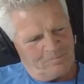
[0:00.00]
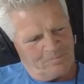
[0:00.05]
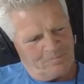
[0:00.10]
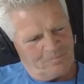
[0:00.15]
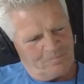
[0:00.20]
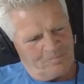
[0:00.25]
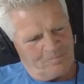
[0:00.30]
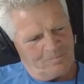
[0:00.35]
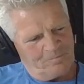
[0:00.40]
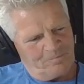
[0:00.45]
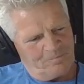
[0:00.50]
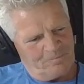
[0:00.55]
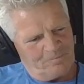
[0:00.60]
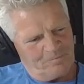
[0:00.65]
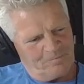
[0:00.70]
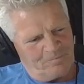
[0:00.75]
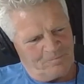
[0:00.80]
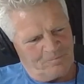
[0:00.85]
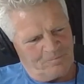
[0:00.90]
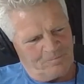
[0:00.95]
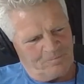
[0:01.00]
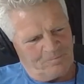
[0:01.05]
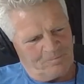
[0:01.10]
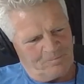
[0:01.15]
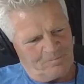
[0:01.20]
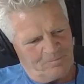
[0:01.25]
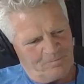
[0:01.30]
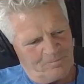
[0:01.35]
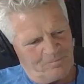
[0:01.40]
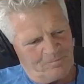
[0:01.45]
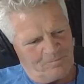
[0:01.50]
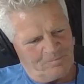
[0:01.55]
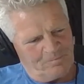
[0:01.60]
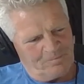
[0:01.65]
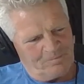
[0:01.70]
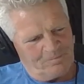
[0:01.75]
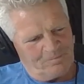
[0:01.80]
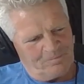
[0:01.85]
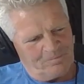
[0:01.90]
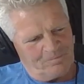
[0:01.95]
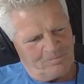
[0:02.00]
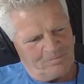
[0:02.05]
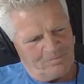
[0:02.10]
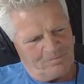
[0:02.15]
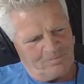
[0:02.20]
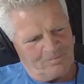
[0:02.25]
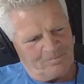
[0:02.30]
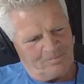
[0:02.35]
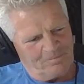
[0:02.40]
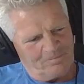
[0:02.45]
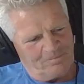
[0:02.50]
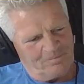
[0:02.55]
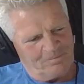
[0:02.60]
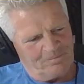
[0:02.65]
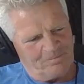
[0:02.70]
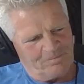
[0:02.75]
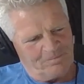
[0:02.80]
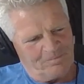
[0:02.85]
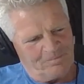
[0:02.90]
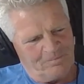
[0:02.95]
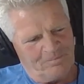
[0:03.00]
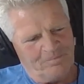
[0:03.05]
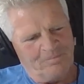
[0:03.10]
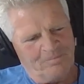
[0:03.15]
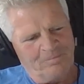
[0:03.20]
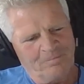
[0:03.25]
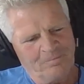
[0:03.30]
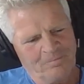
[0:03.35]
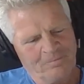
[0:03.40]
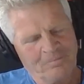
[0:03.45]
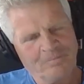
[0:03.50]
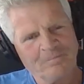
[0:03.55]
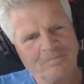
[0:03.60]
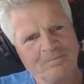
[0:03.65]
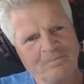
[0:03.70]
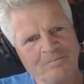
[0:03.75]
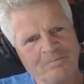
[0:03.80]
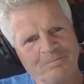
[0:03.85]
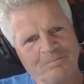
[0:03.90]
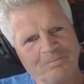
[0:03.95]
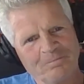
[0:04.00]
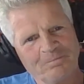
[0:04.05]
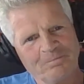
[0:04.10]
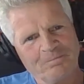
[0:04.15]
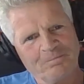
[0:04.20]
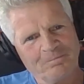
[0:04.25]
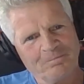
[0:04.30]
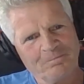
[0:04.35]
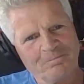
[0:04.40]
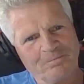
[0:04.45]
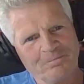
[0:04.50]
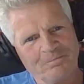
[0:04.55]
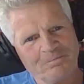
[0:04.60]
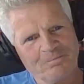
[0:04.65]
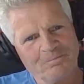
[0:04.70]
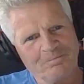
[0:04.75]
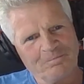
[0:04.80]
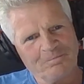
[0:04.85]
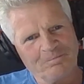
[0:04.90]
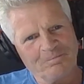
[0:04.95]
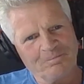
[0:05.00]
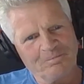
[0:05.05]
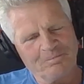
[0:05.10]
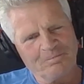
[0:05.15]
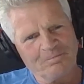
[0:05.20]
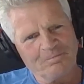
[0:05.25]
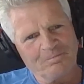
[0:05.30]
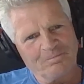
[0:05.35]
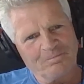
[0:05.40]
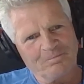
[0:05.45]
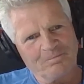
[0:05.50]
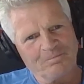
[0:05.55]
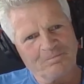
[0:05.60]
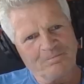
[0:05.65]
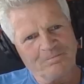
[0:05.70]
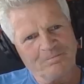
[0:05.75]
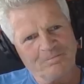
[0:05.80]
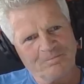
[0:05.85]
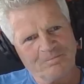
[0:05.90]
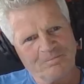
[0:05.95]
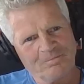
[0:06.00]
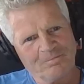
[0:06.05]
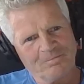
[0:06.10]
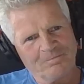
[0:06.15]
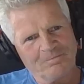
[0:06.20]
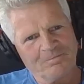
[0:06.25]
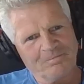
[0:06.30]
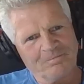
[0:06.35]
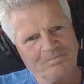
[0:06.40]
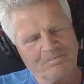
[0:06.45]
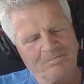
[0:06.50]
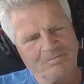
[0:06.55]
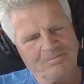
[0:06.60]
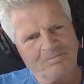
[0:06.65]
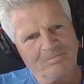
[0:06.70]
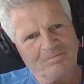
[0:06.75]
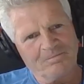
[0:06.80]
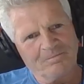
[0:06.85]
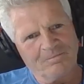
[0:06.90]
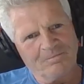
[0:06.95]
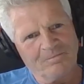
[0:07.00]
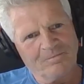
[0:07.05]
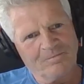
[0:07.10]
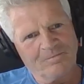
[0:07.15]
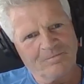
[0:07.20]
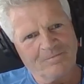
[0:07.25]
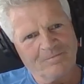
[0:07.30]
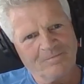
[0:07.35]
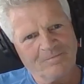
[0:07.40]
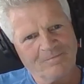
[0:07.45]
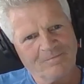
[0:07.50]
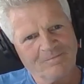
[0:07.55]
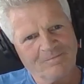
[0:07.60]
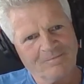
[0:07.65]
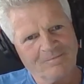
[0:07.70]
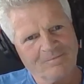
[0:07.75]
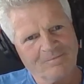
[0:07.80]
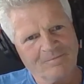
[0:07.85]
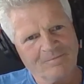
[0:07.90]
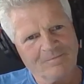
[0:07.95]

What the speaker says: No words are spoken by the person on screen.